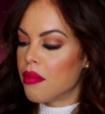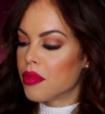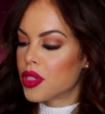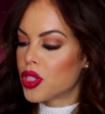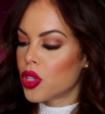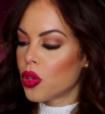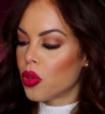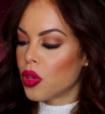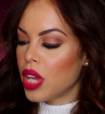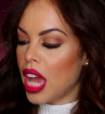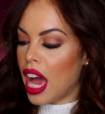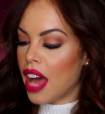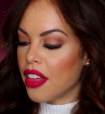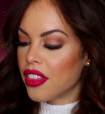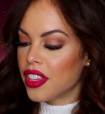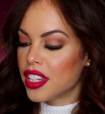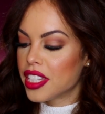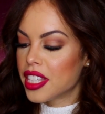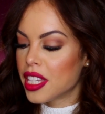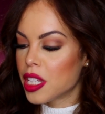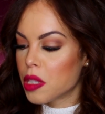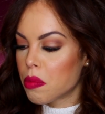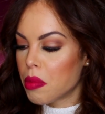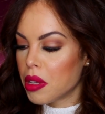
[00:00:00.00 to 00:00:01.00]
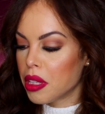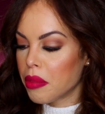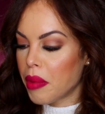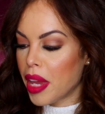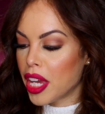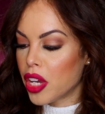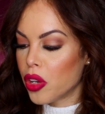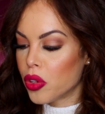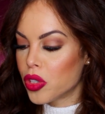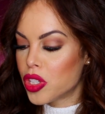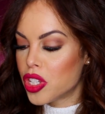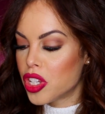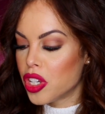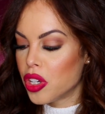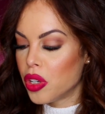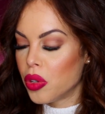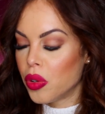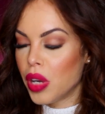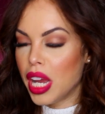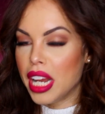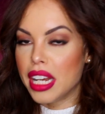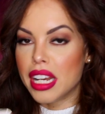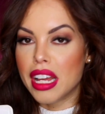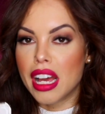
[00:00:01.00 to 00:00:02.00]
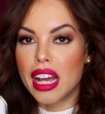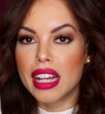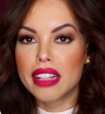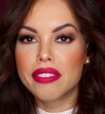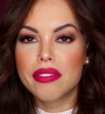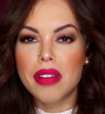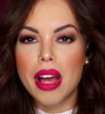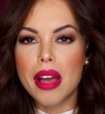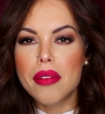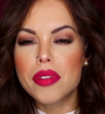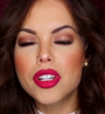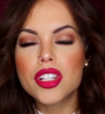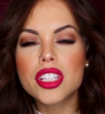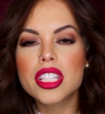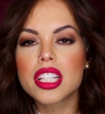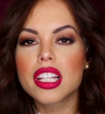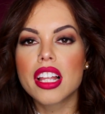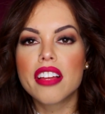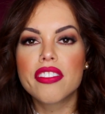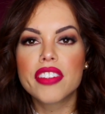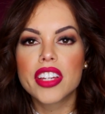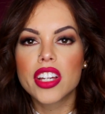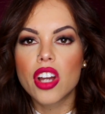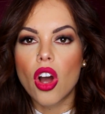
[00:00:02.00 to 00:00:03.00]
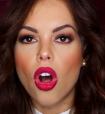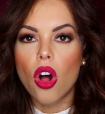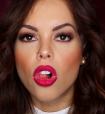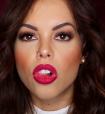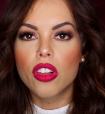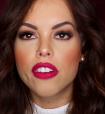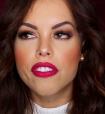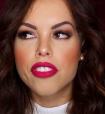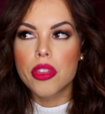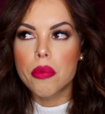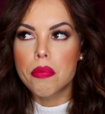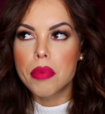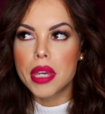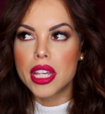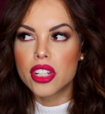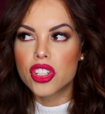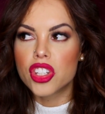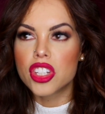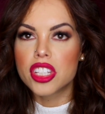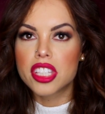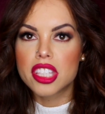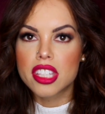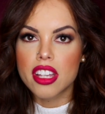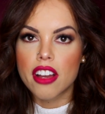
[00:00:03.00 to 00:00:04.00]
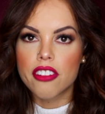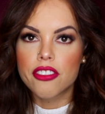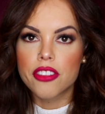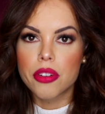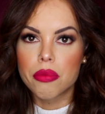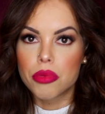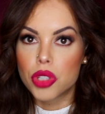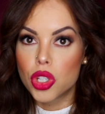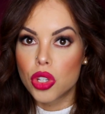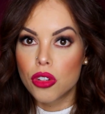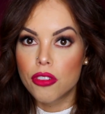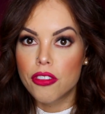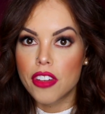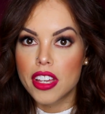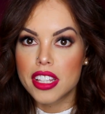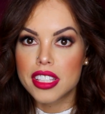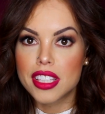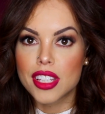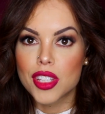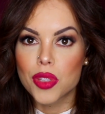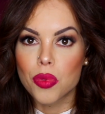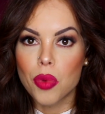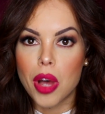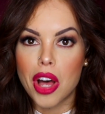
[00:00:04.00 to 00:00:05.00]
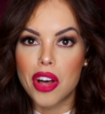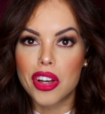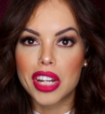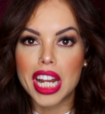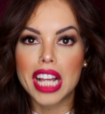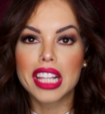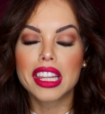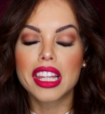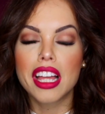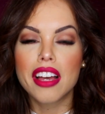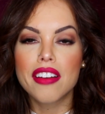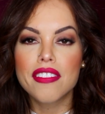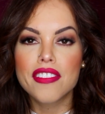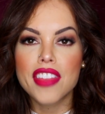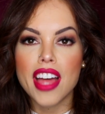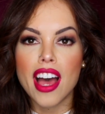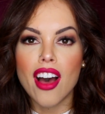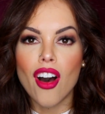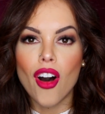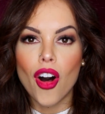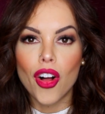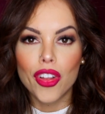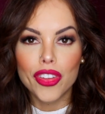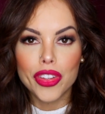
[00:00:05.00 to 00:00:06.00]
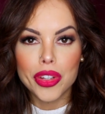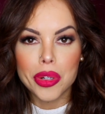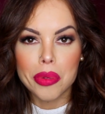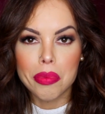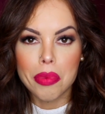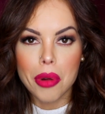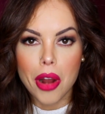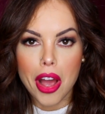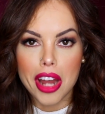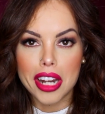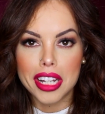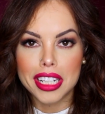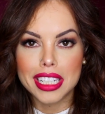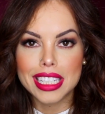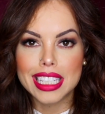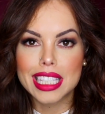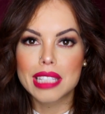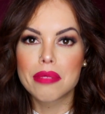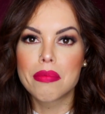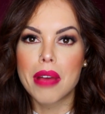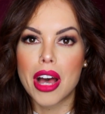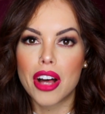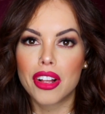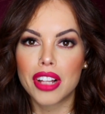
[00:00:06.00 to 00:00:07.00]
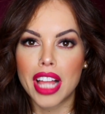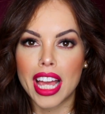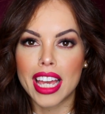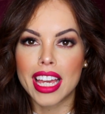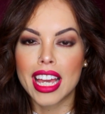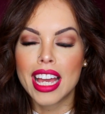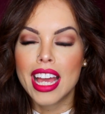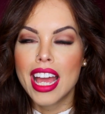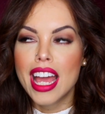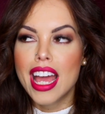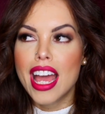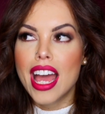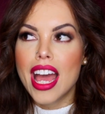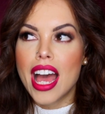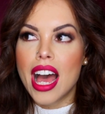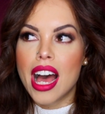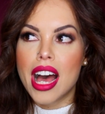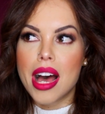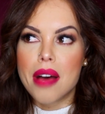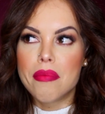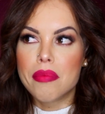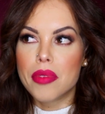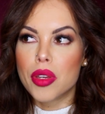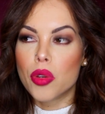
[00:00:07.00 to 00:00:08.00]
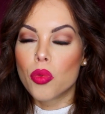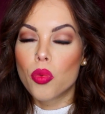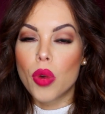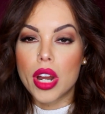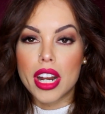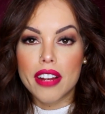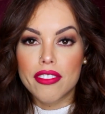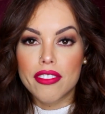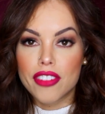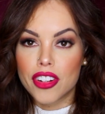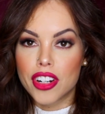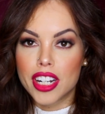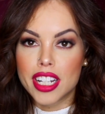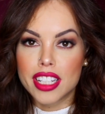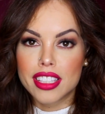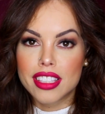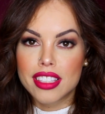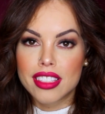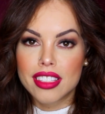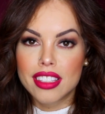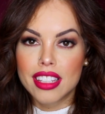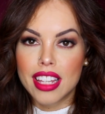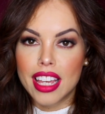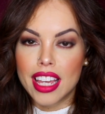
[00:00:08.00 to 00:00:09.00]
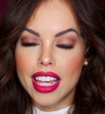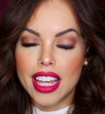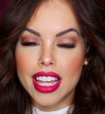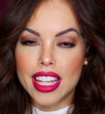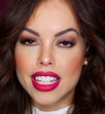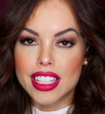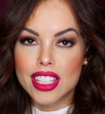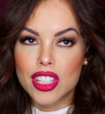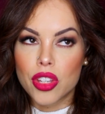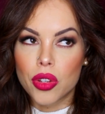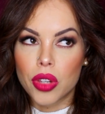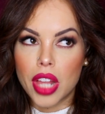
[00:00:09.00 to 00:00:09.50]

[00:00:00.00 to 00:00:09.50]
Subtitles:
So yeah, this has been my go-to, and I'm just loving all of the peachy stuff from Too Faced as well. And I love that all their products smell like whatever it is.